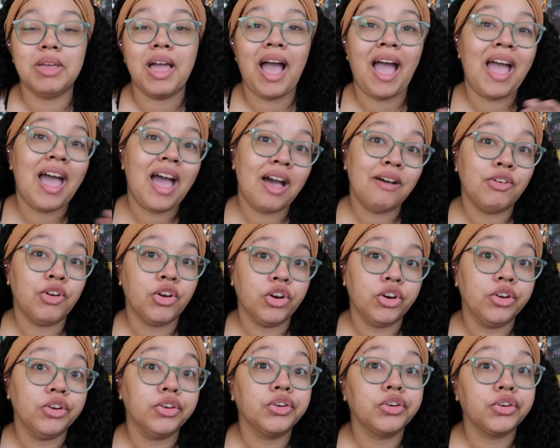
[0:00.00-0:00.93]
have
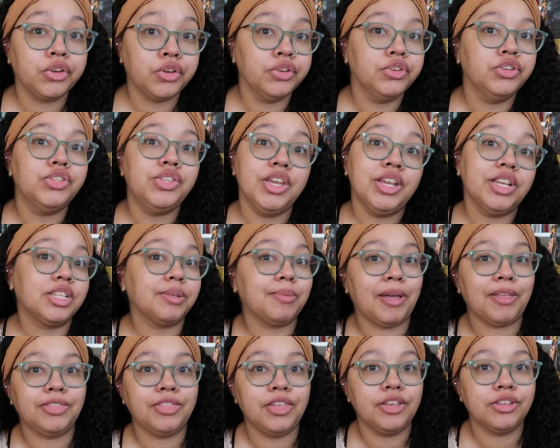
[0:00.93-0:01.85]
heard good things
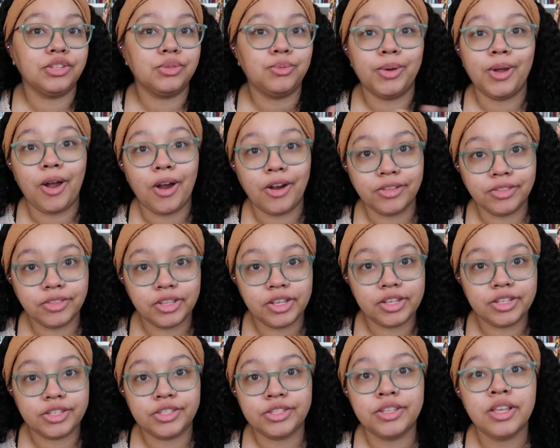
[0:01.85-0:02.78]
about this
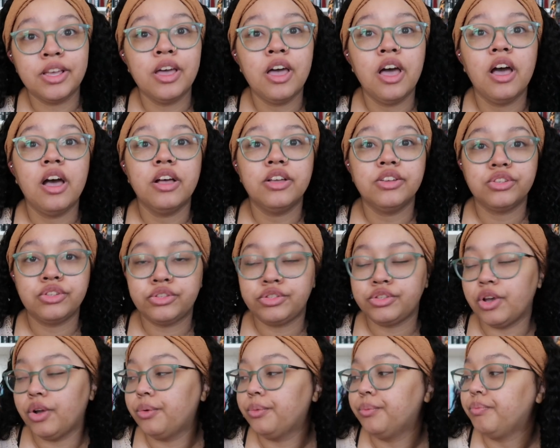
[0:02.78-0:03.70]
regardless.
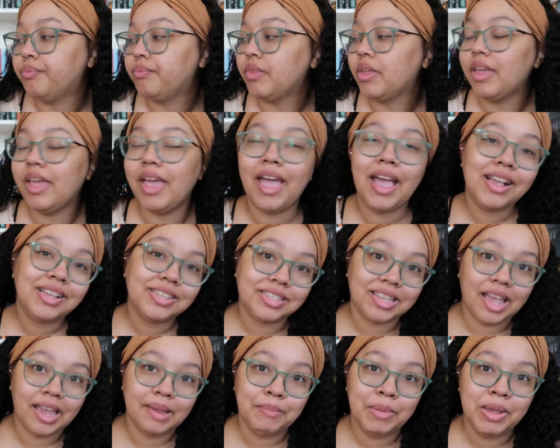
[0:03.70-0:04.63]
So
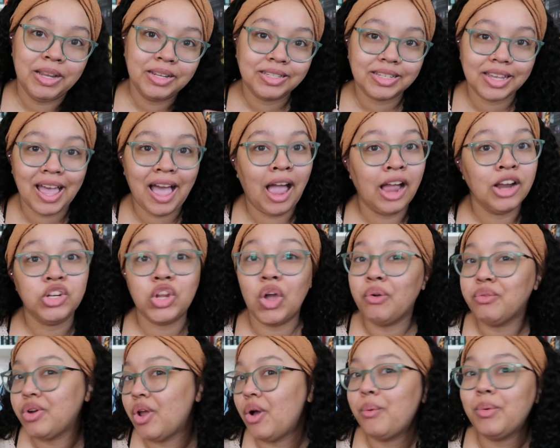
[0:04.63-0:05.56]
excitement. I
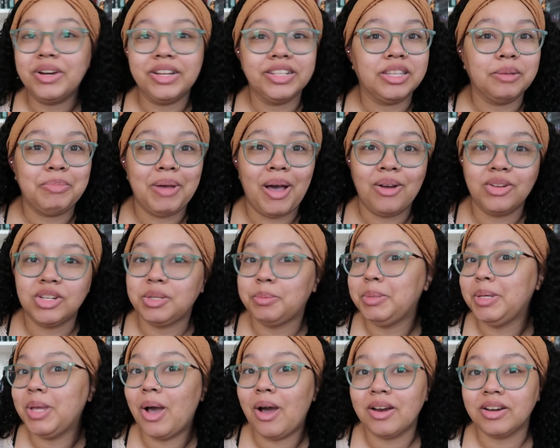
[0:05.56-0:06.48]
don't know what it's about, to
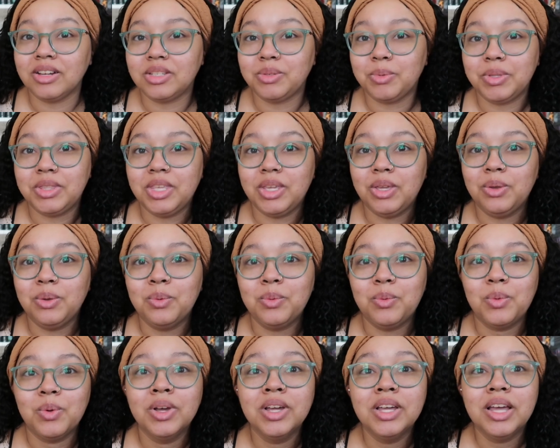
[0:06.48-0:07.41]
be honest with
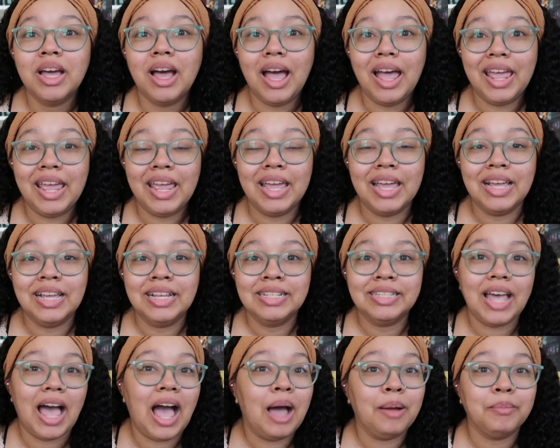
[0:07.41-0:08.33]
you,
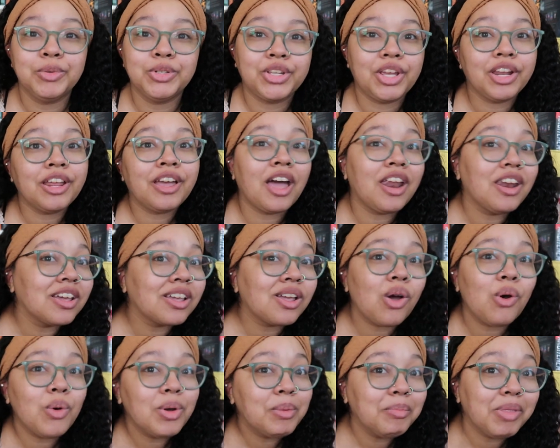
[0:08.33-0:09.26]
and I'm just gonna kind of
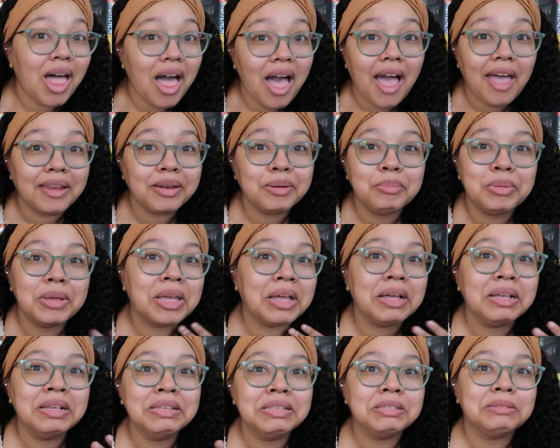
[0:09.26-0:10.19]
go in blind
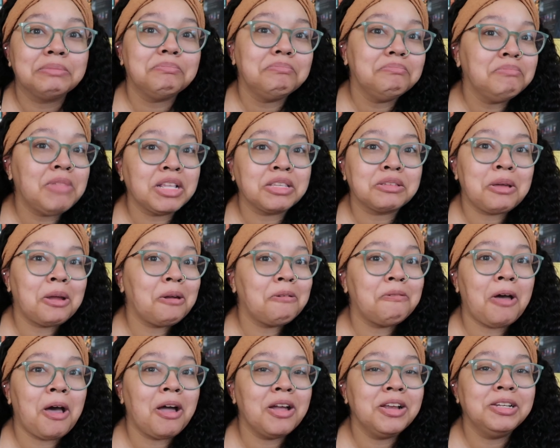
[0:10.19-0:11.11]
because that's kind
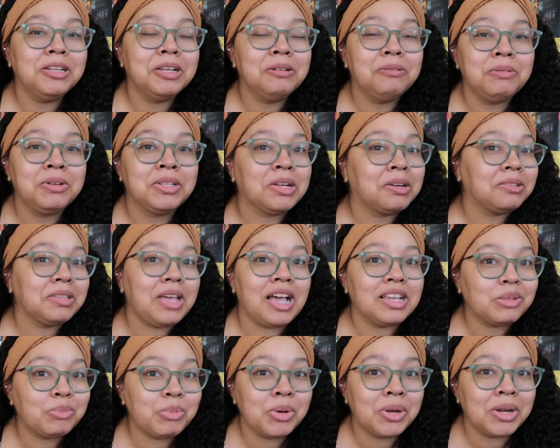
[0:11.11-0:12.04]
of how I did with her
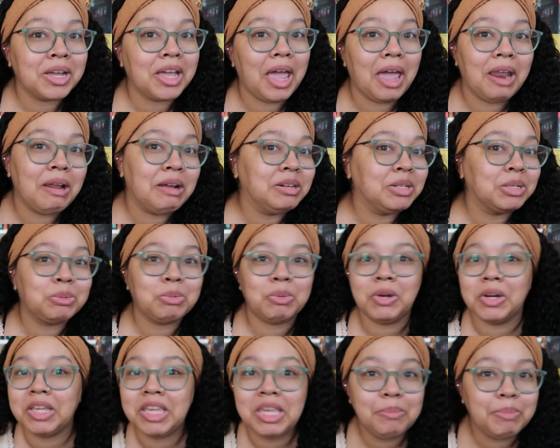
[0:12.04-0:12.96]
last book, and I just
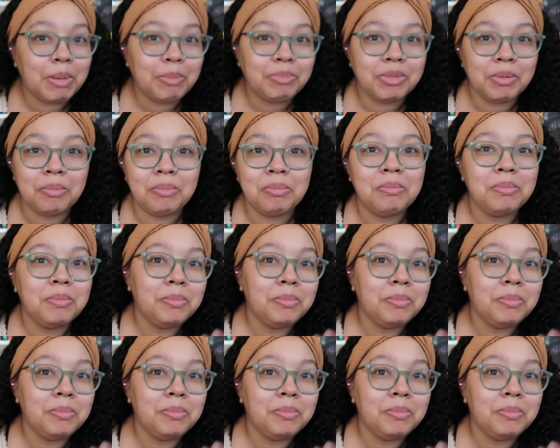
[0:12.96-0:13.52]
want to keep up the